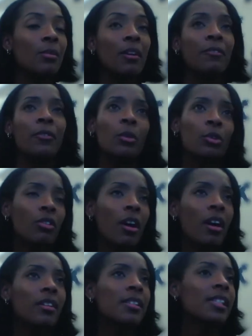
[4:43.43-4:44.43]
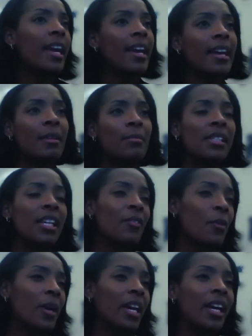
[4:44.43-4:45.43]
We have food trucks, games,
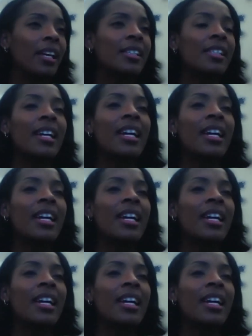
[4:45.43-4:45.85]
giveaways.